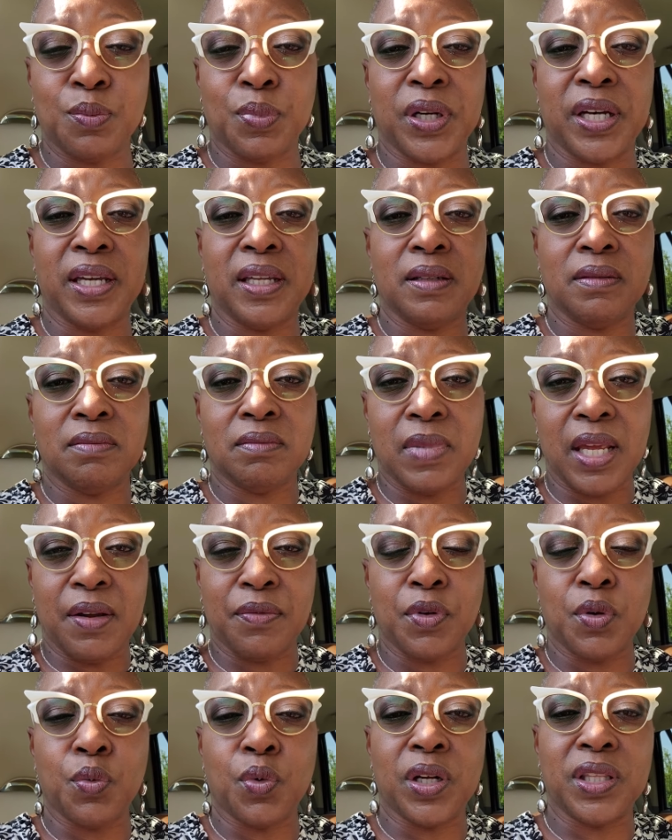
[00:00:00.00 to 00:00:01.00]
but
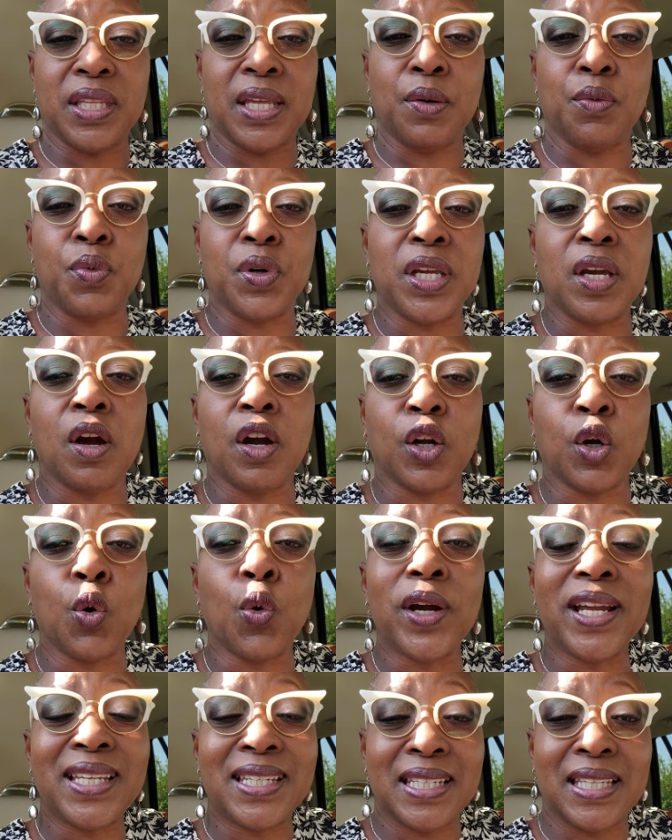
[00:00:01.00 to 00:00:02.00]
everyone that we are
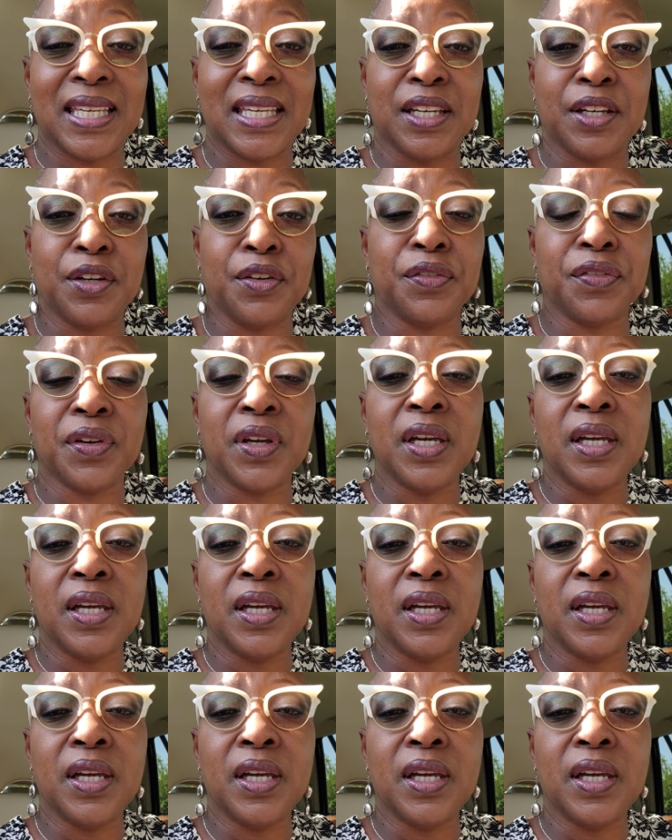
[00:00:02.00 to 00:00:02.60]
going to give